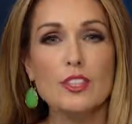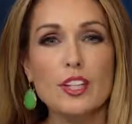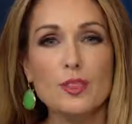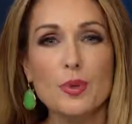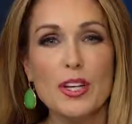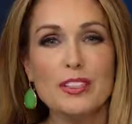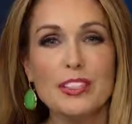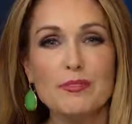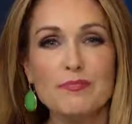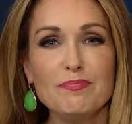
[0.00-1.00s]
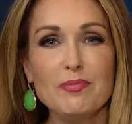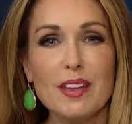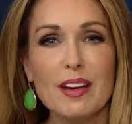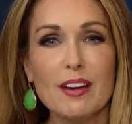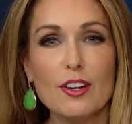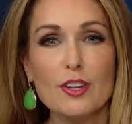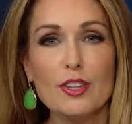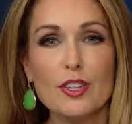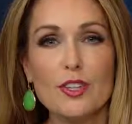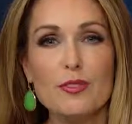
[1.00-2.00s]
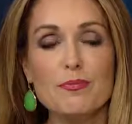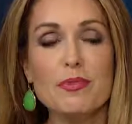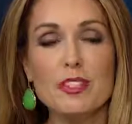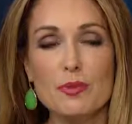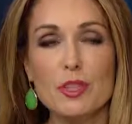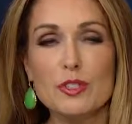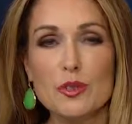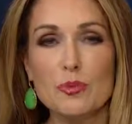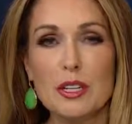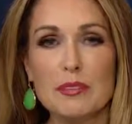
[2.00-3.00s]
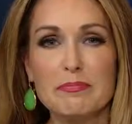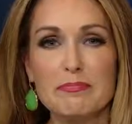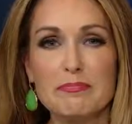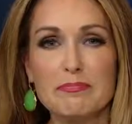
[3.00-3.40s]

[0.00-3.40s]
I talked to Brandon earlier. Here's what he told me.